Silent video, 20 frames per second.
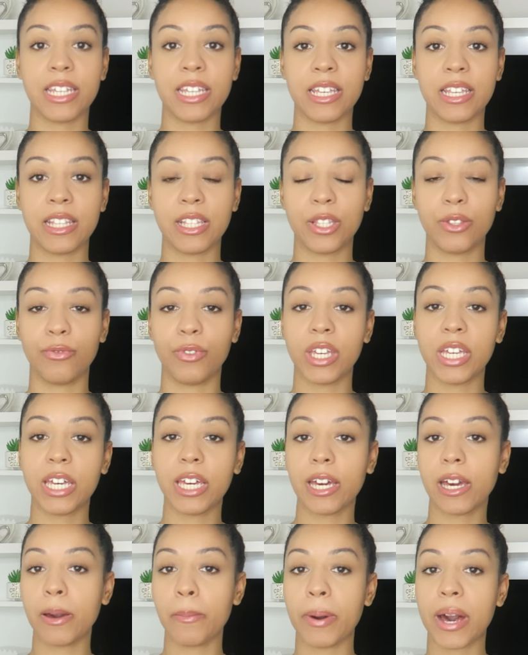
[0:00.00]
is
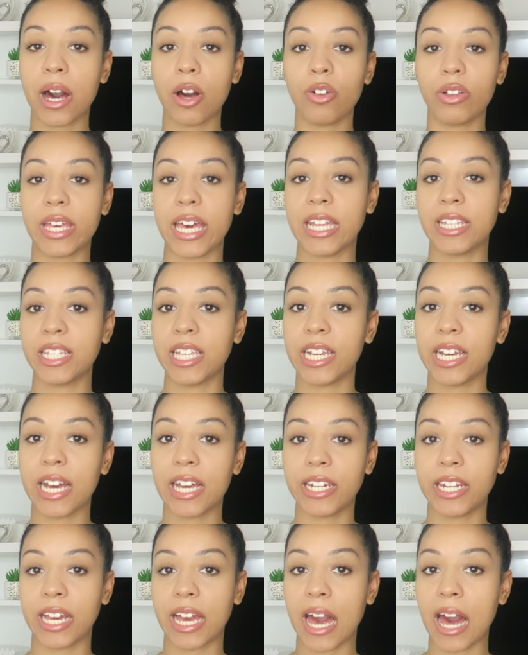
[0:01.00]
thinking about getting
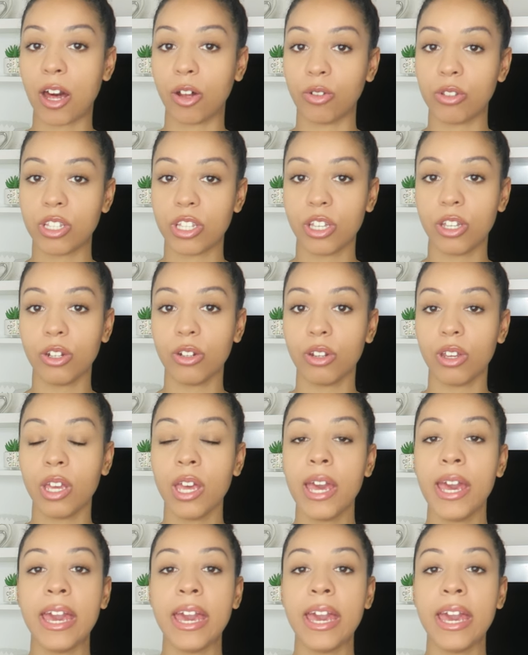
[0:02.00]
an accountant.